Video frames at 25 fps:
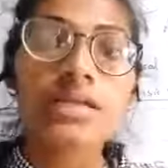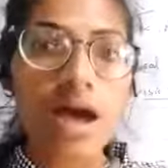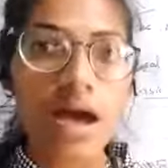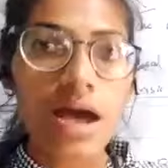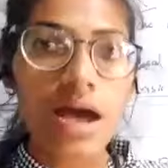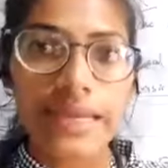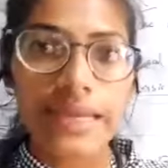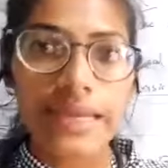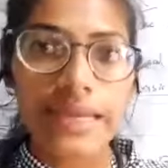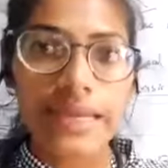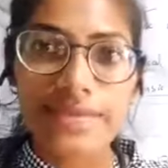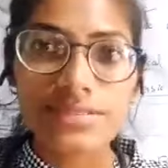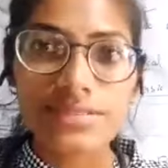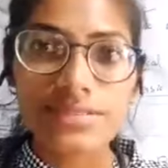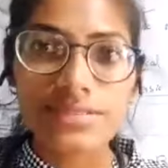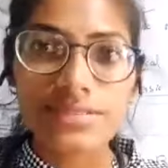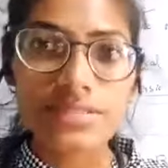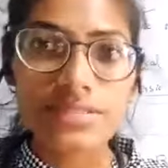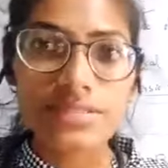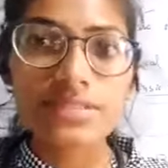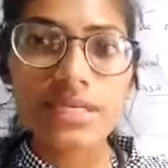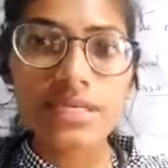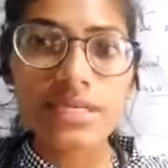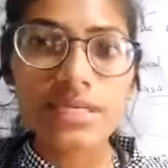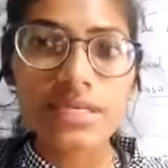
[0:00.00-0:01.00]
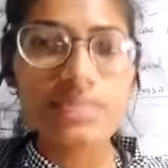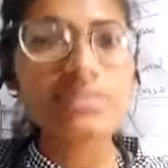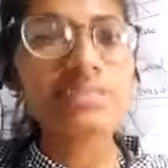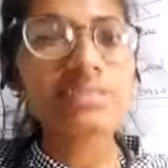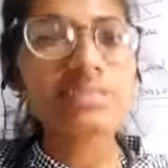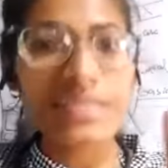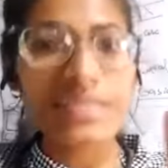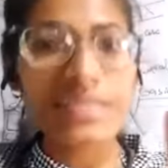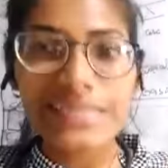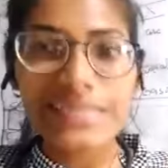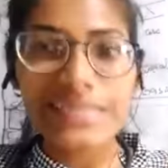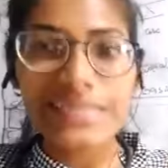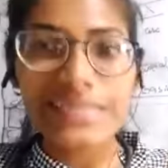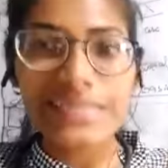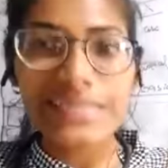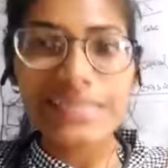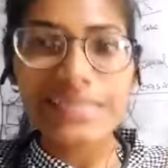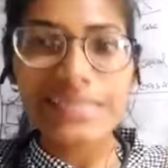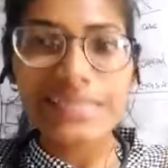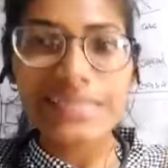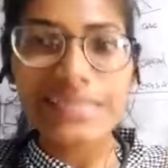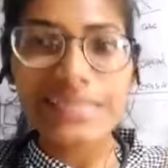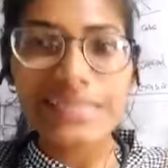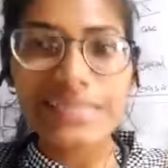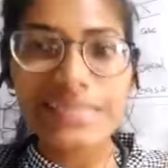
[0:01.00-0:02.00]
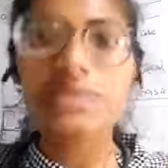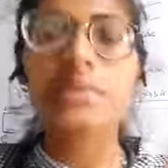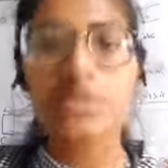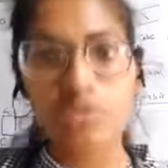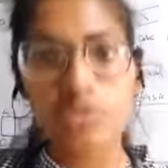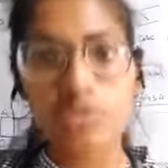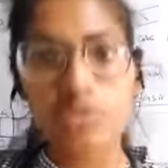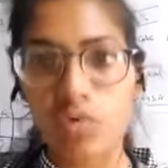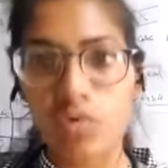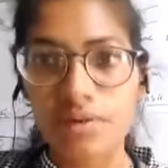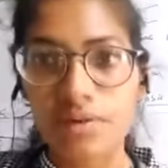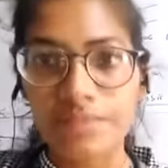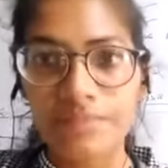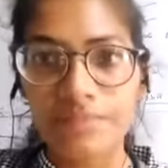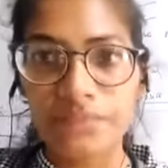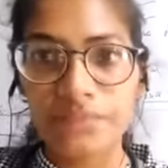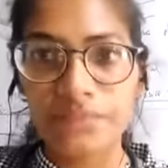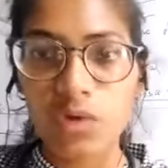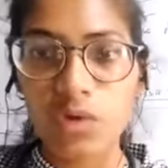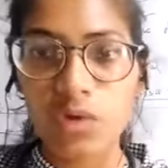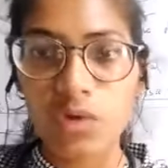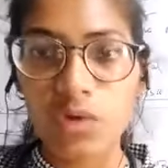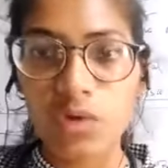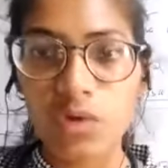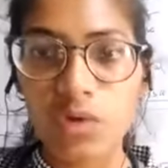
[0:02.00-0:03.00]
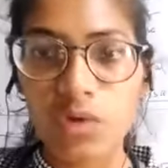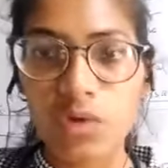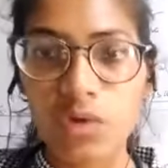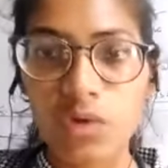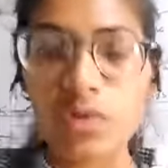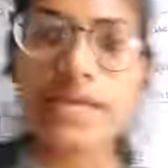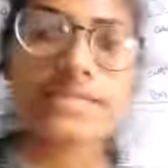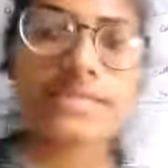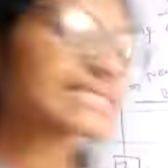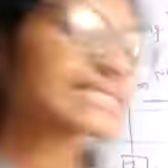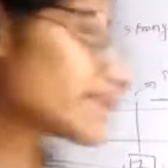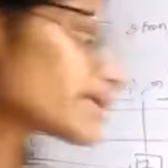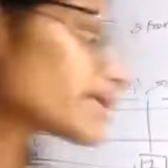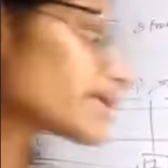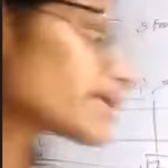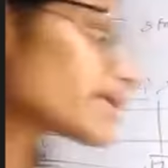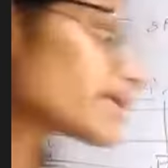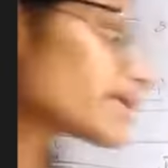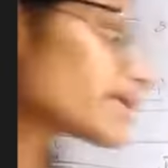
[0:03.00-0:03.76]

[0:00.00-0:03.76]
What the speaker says: acid is little bit strong. Okay, same as it is,